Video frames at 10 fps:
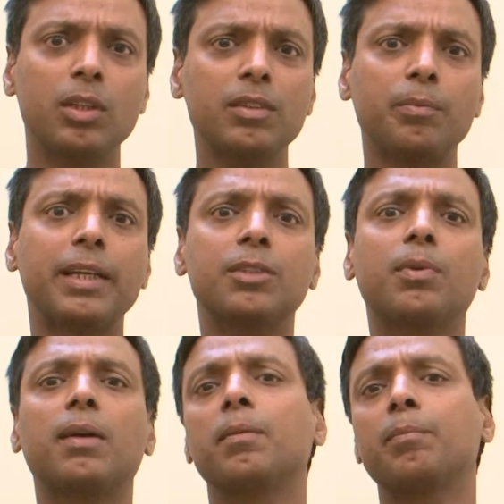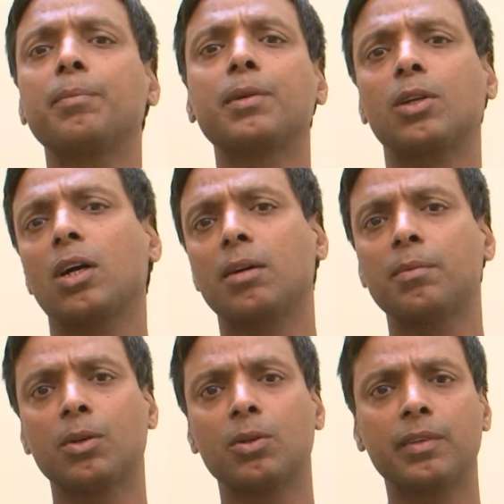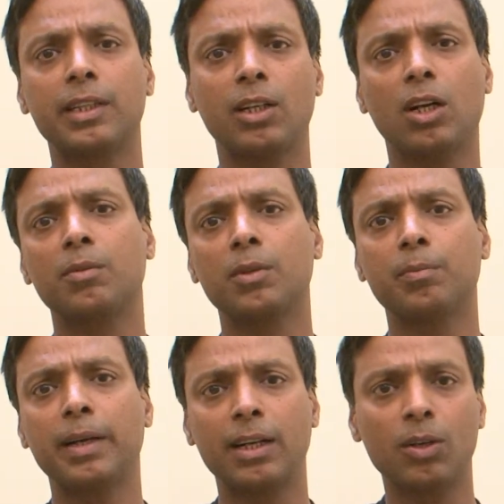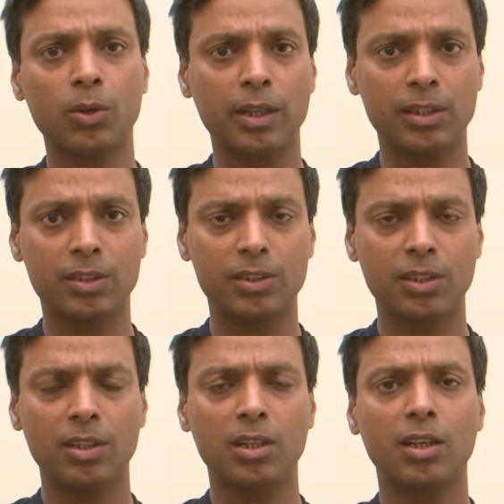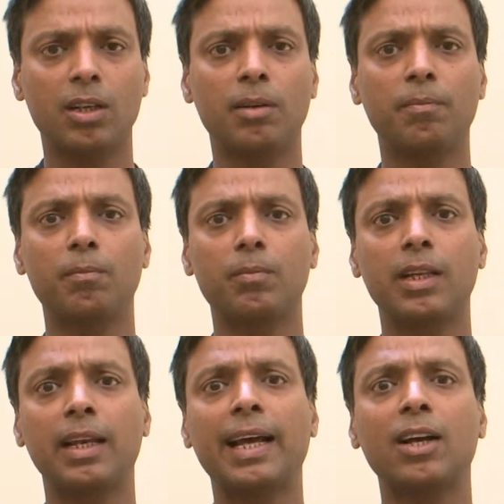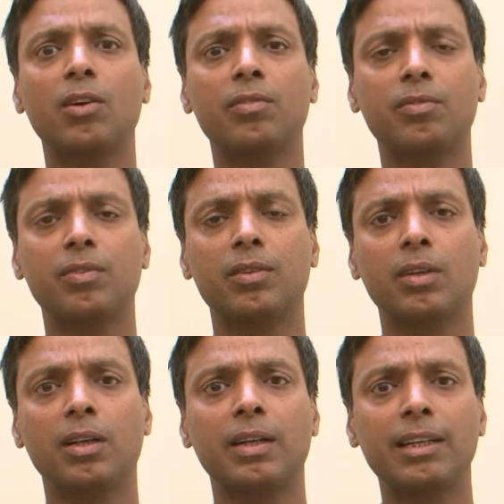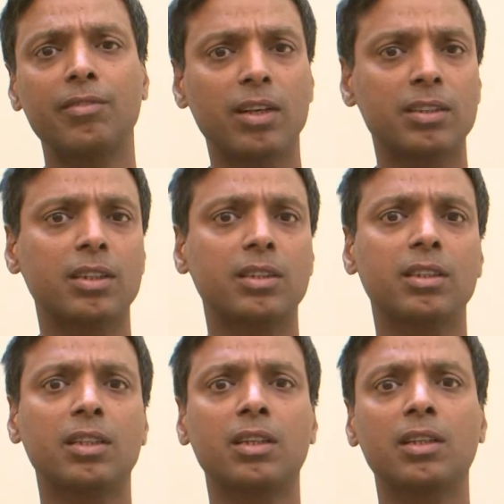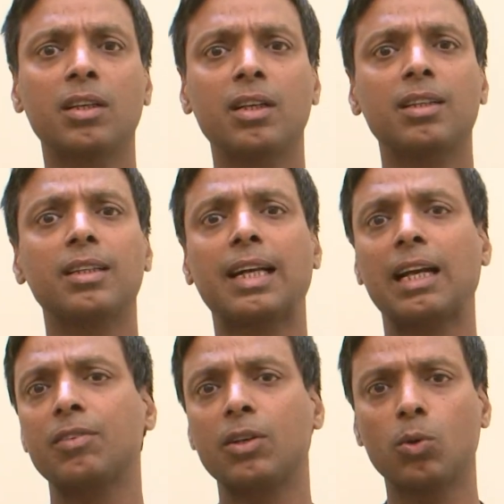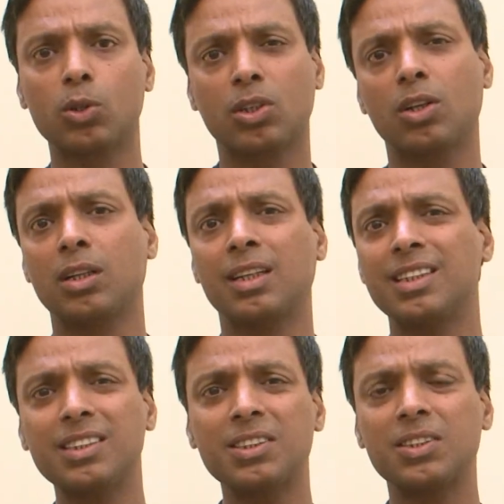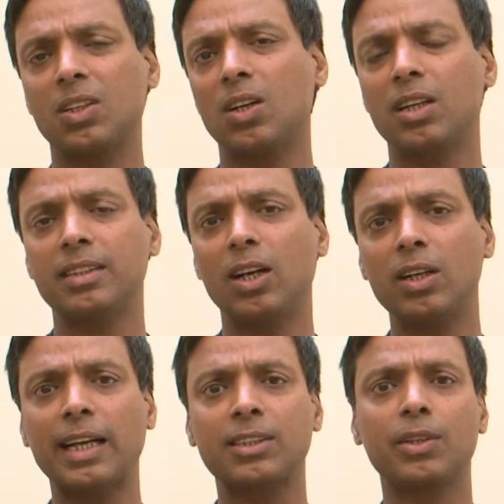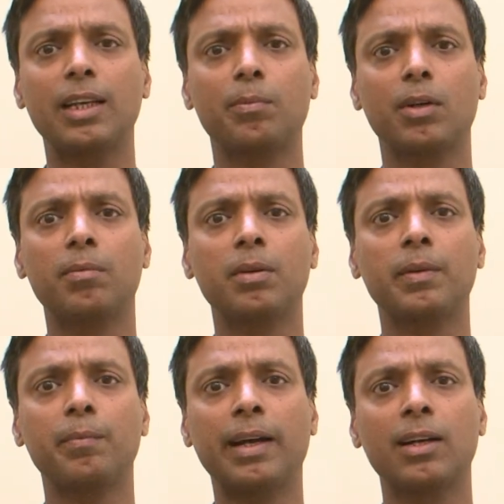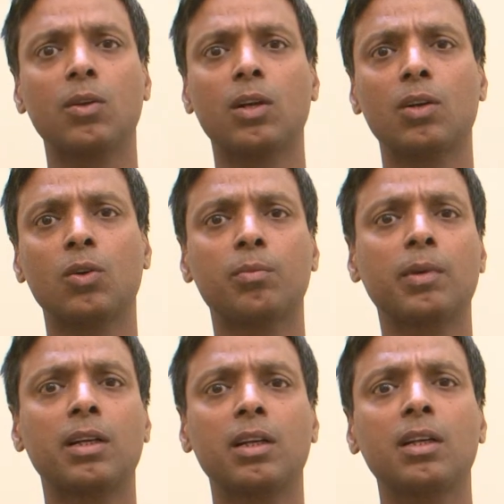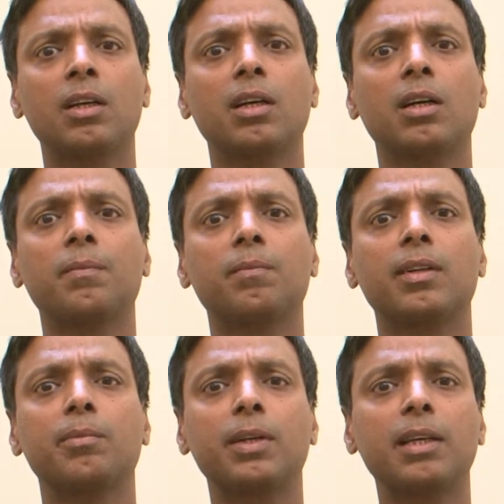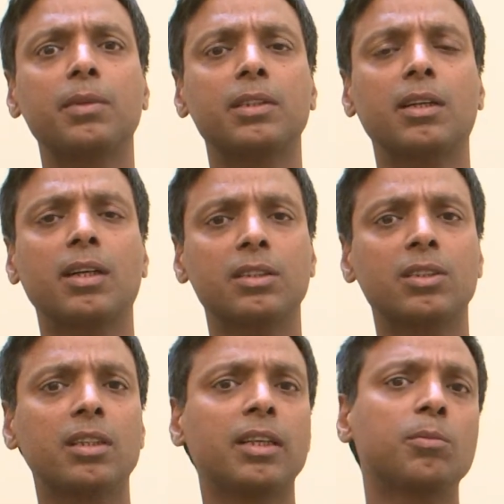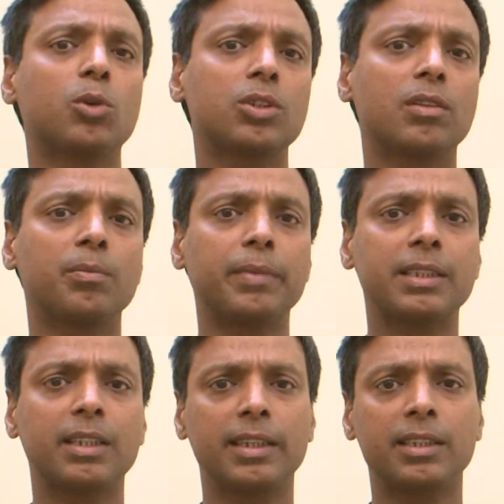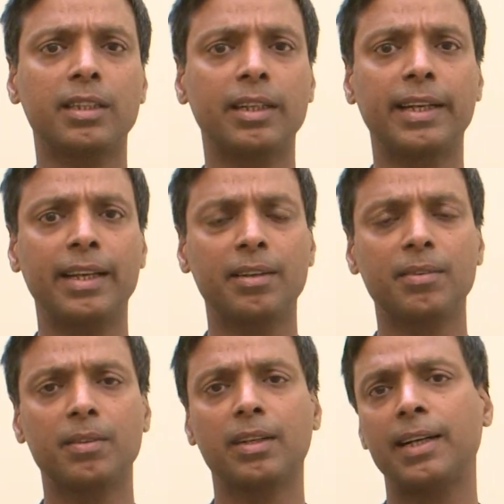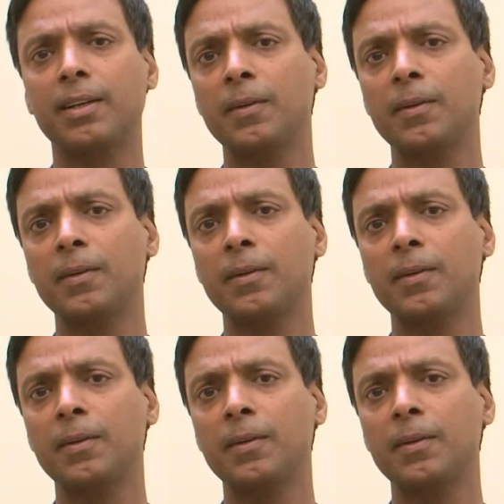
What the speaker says: of the biggest problems people talk about when they talk about Bangalore is the lack of infrastructure, the traffic woes and all that. This is not actually a problem in Bangalore alone, but pretty much a concern in most of the big cities in India, right?